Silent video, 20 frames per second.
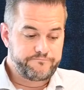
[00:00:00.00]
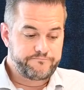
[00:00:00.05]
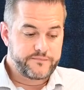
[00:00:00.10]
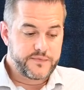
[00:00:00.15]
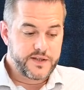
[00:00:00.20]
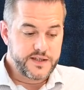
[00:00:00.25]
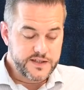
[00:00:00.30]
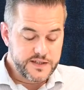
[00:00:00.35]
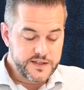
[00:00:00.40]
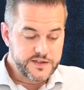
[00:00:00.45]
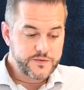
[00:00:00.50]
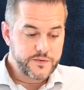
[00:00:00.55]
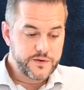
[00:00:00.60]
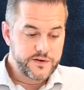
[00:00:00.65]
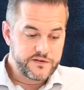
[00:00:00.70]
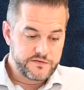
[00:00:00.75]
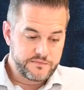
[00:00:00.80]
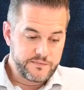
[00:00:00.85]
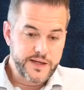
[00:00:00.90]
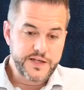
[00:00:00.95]
It is
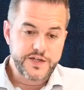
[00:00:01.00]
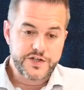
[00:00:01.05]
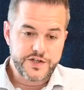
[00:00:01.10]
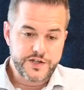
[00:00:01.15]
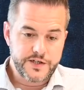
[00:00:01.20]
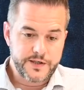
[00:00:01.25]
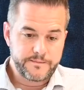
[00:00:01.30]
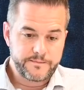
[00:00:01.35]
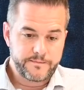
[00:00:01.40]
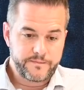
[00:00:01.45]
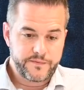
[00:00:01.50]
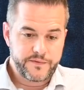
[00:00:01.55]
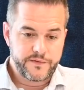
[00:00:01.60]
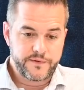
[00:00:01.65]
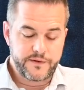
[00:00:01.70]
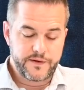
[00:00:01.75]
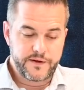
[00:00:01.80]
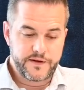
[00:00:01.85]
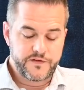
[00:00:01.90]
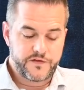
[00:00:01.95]
worth mentioning
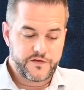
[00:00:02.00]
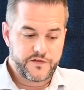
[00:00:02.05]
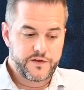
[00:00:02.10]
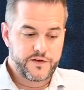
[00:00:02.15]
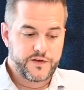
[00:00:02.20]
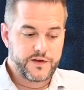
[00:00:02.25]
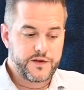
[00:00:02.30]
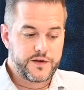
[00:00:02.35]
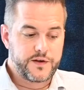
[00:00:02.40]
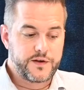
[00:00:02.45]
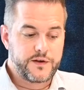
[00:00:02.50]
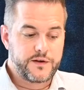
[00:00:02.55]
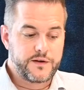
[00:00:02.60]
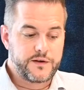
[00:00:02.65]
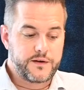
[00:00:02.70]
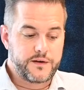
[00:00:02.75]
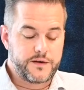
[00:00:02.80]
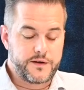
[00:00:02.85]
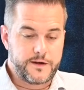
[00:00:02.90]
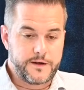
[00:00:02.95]
that
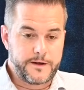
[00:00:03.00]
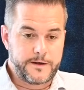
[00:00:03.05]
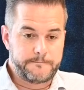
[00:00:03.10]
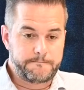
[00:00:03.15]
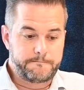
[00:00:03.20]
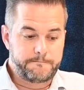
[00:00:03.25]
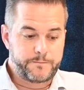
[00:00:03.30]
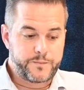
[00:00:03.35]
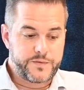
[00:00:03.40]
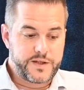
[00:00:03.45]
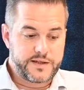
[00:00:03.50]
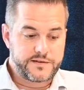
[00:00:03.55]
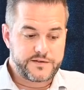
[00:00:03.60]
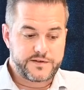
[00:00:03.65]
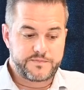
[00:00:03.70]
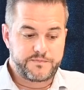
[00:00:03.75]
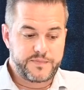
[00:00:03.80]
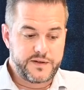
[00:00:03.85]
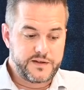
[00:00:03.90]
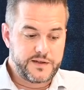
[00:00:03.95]

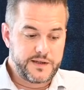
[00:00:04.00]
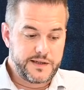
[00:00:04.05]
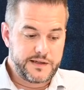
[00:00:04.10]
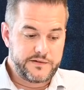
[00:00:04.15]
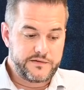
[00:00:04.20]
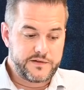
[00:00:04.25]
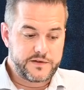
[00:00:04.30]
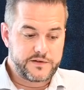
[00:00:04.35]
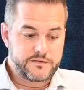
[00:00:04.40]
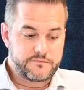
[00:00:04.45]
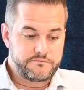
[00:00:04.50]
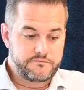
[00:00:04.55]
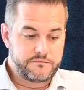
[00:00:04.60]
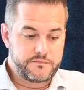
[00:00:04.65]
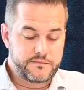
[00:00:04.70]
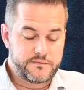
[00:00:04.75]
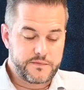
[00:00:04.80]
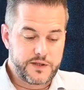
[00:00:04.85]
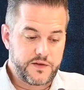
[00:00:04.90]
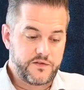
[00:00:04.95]
that's been delivered
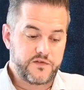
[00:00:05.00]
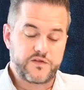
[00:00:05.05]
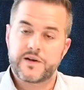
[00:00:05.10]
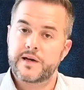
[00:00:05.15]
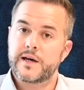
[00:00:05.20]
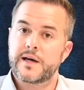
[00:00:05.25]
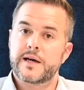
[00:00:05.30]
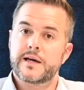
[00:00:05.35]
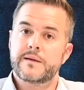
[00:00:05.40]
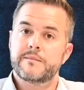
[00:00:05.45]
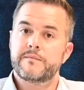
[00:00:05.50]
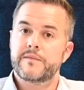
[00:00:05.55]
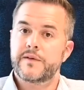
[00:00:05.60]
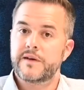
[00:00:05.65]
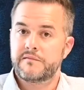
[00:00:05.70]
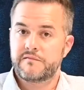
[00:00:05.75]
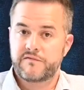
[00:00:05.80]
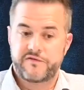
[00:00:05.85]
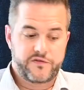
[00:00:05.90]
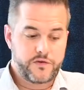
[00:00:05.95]
on time,
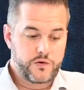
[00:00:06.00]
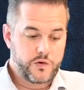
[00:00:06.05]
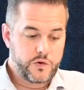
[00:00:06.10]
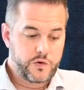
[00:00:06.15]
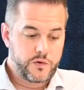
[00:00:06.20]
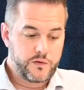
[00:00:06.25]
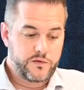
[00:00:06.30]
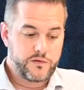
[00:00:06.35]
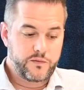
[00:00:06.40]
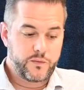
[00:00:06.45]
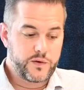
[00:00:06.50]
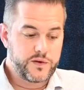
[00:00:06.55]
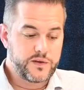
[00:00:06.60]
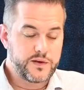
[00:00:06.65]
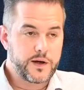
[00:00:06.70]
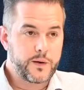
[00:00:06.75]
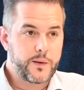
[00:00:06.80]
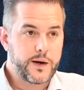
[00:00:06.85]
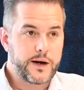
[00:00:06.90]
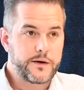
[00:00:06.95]
in full, with
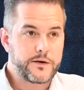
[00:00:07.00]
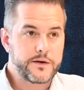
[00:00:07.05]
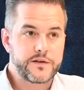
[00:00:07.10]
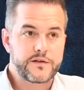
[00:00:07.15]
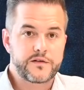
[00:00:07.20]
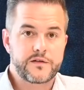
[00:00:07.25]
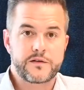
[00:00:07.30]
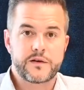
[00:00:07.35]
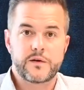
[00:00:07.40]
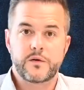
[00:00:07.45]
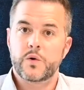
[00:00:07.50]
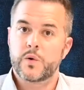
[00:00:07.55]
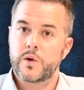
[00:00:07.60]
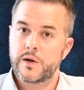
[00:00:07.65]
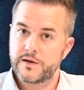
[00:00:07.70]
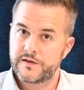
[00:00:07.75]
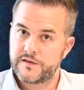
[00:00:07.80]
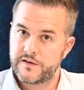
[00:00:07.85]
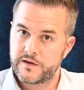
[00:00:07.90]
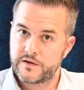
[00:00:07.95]
no errors, no
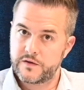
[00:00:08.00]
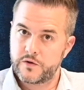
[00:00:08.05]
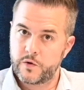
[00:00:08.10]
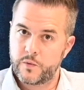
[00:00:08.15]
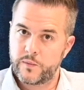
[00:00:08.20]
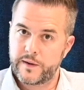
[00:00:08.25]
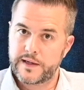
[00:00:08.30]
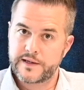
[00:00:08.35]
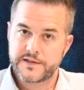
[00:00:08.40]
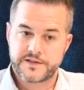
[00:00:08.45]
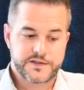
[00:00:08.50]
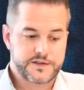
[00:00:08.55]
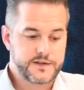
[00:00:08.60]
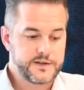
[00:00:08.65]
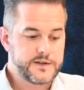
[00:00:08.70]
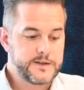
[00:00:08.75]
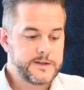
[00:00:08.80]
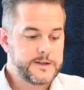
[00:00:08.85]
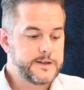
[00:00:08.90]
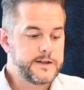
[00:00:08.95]
quality callbacks,
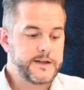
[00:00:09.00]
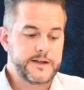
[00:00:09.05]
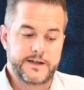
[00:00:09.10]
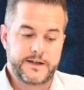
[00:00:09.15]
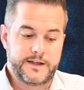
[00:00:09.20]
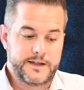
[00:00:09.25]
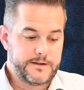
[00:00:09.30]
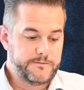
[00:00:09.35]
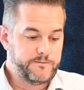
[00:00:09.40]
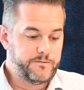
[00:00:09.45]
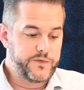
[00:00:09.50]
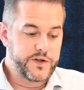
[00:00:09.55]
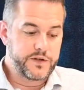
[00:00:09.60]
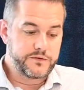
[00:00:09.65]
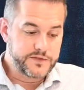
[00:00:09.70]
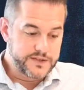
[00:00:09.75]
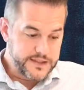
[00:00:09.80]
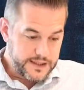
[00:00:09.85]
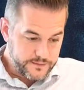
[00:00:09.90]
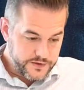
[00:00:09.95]
no
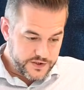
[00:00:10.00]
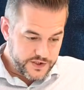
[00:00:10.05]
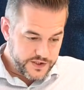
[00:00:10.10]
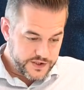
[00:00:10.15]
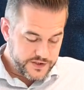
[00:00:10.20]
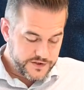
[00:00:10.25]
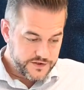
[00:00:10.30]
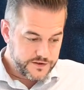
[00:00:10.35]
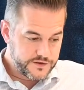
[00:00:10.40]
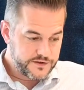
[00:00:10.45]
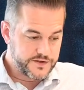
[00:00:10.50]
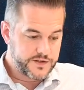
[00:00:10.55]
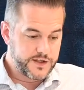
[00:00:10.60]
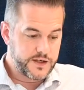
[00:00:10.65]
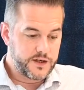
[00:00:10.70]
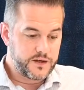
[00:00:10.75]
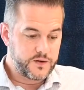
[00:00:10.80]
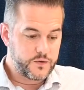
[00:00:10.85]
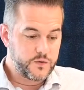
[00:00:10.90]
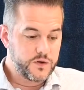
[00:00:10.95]
damages.
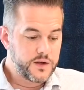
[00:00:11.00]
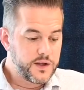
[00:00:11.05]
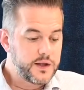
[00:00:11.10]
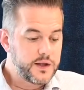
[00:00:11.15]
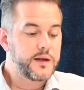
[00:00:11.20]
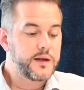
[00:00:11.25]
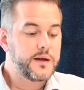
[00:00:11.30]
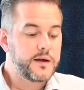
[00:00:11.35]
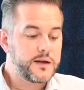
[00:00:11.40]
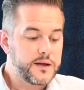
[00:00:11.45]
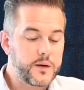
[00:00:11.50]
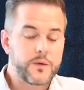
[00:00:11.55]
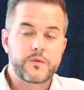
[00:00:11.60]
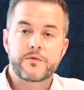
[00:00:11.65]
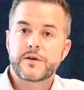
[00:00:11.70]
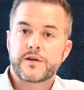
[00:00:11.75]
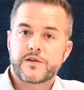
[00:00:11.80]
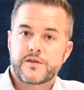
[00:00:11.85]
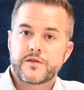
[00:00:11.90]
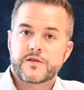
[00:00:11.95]
So, you know, a
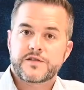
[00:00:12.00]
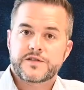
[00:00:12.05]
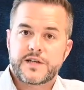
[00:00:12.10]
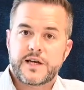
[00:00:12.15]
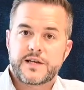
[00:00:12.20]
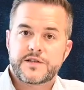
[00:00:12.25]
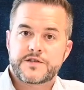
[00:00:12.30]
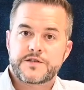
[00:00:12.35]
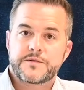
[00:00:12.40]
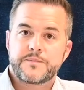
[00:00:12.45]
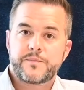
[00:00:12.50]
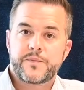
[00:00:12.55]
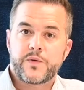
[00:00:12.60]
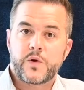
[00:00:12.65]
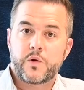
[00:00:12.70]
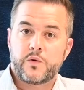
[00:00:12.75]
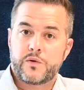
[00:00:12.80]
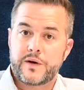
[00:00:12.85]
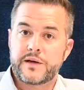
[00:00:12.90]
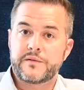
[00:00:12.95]
real success
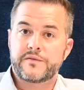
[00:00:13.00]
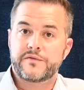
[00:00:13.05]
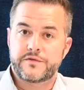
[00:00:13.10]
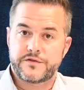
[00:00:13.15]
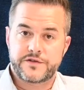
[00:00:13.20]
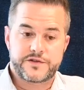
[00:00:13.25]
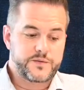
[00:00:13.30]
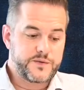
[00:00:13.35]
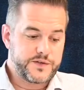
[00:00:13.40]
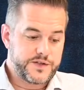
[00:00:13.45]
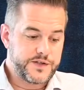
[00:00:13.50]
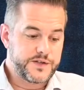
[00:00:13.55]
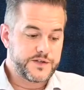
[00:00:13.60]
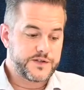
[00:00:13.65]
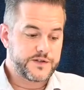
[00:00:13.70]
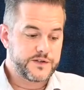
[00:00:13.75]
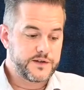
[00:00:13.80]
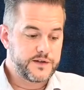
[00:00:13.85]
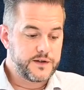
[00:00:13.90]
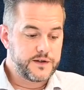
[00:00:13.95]
all round for us, which
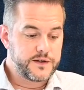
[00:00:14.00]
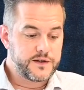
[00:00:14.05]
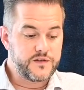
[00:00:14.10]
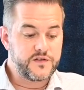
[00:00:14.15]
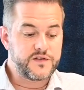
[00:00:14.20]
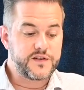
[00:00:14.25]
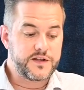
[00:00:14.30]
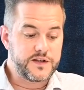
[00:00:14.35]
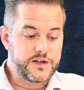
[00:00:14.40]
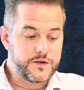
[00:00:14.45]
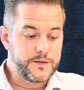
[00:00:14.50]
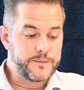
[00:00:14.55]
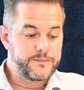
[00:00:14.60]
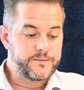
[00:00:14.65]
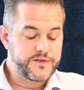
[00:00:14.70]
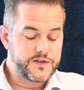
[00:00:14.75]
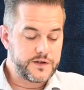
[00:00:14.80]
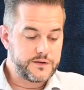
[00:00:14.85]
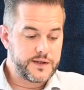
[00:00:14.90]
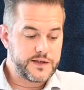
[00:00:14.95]
is continuing.
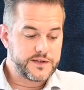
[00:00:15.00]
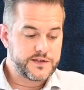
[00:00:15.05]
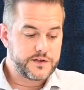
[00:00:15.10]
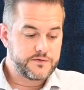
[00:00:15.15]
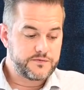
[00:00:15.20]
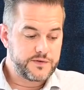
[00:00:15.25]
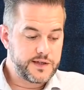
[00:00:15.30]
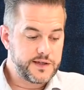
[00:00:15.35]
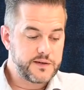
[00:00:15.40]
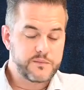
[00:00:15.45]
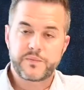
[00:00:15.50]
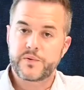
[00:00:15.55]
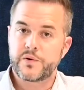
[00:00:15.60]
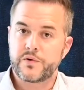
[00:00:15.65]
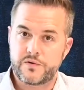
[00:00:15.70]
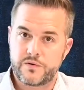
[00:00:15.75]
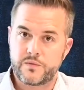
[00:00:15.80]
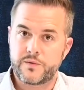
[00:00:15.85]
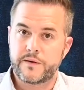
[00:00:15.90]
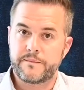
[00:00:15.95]
So that's a really
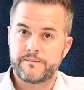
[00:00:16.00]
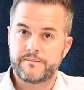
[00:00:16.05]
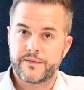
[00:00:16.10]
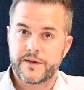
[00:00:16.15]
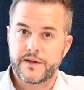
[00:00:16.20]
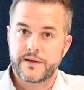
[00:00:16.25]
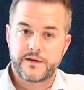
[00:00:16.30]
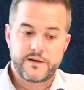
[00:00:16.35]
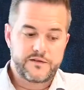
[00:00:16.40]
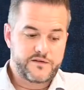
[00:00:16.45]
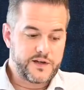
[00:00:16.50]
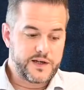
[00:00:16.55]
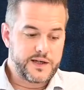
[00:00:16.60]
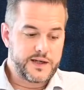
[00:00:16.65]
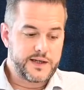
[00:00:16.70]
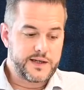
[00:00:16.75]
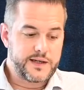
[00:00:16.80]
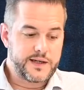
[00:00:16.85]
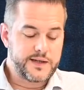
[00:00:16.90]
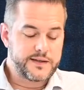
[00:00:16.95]
important one to
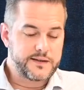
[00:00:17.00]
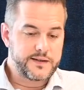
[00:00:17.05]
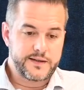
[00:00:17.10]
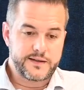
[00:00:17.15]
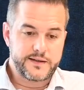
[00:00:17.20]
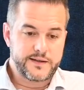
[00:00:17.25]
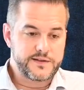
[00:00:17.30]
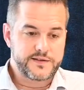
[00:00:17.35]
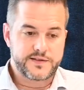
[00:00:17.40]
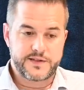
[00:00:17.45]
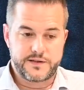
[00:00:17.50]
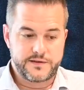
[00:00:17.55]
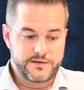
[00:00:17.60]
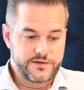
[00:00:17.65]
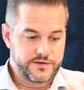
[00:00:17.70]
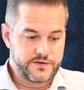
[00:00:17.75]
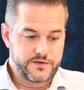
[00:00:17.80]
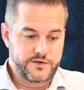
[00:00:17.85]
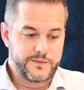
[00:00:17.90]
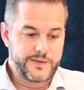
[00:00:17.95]
highlight. It tells
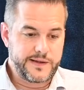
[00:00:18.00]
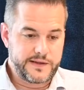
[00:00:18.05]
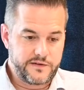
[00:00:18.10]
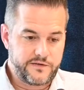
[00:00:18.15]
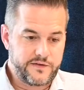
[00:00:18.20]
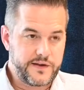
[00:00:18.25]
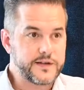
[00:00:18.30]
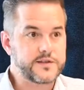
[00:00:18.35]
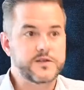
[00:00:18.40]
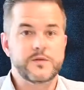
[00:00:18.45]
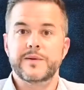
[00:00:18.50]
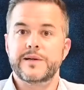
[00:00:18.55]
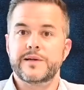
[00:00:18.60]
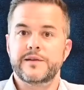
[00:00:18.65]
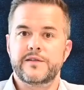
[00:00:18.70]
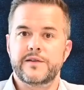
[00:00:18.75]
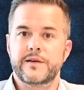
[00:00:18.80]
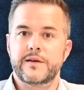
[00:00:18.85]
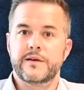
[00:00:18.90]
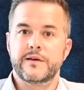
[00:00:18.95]
us all about the
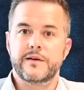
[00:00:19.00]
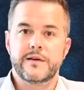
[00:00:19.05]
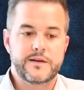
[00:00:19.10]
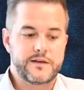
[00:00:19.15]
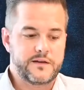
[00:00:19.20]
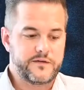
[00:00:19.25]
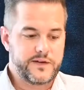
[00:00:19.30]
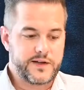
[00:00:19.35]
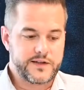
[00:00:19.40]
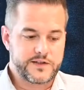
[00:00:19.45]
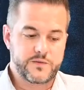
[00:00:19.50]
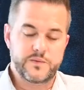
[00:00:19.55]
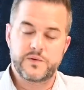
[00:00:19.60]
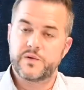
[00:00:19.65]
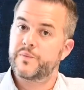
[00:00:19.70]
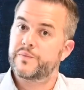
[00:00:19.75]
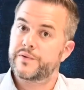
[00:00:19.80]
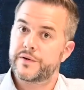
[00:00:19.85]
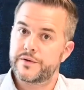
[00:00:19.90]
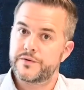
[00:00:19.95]
flexibility, the flexible
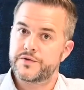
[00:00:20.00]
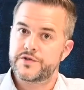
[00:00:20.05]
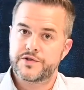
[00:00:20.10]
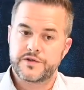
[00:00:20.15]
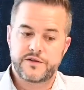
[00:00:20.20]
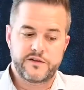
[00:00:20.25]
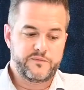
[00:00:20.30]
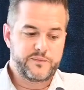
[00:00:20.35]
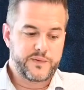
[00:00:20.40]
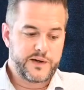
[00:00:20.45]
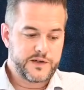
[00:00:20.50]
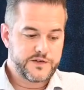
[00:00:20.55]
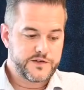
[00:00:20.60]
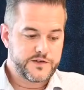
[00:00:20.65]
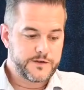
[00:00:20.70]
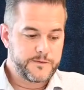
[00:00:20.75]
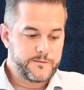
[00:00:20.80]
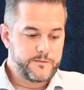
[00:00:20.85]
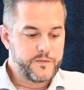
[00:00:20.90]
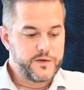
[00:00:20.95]
approach of
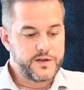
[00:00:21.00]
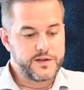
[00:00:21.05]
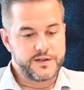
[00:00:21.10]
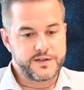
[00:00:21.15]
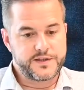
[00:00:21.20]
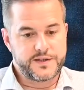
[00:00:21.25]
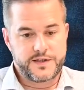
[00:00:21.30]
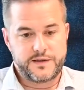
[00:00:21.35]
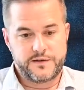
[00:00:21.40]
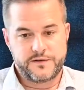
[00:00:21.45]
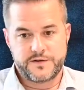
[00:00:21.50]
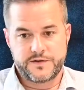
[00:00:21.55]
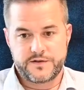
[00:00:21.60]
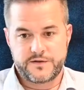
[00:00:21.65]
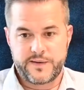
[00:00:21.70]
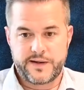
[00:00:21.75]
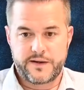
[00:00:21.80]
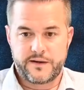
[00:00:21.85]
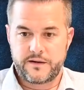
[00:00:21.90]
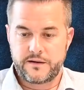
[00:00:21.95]
Boss, and it tells us
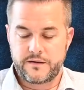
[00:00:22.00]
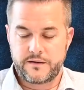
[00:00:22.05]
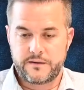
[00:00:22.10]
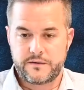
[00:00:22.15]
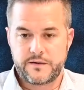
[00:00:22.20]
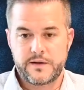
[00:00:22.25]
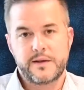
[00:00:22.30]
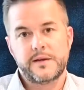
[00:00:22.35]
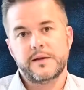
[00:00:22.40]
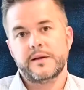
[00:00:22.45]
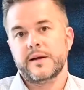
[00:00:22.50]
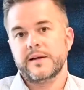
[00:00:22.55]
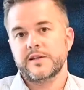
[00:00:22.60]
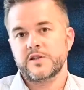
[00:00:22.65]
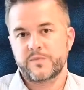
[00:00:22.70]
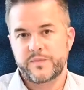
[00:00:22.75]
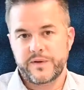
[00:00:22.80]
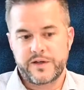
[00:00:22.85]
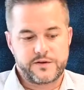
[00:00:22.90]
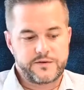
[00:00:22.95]
about our
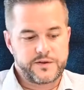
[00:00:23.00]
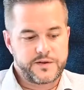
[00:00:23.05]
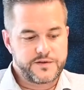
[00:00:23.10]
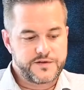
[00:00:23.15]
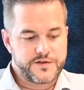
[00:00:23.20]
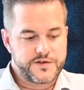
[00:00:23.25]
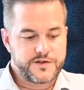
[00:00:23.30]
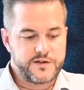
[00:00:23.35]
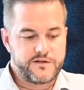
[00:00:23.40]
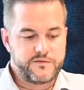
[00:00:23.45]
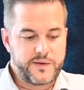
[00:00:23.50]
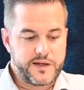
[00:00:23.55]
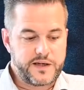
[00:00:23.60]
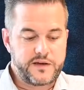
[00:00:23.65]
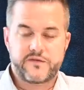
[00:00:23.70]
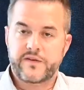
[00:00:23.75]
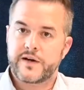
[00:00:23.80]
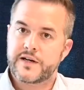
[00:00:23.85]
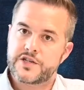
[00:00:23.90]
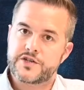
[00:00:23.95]
experience of
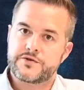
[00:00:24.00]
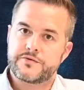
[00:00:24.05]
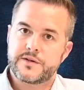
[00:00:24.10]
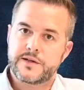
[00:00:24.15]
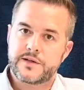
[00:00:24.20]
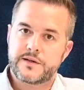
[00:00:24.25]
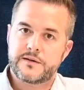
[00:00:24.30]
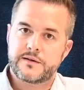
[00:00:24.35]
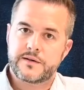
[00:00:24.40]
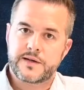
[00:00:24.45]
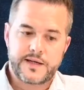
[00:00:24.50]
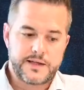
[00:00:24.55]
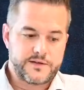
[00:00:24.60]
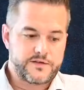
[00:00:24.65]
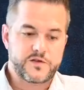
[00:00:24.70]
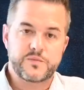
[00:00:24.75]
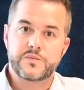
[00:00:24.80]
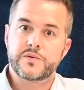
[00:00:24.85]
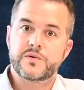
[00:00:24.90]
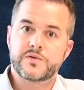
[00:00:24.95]
manufacturing and
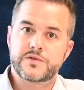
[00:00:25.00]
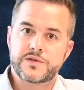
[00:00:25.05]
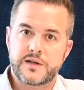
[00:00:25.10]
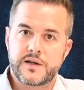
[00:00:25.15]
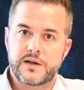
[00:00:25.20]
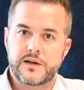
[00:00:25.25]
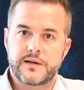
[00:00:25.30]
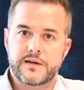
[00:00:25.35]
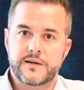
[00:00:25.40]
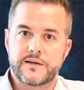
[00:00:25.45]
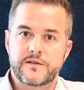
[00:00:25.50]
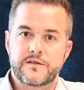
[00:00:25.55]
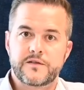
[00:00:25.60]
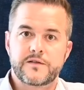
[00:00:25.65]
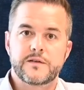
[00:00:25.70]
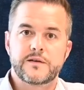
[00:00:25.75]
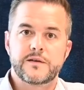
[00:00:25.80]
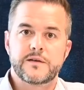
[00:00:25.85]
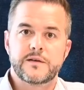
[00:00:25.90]
supporting clients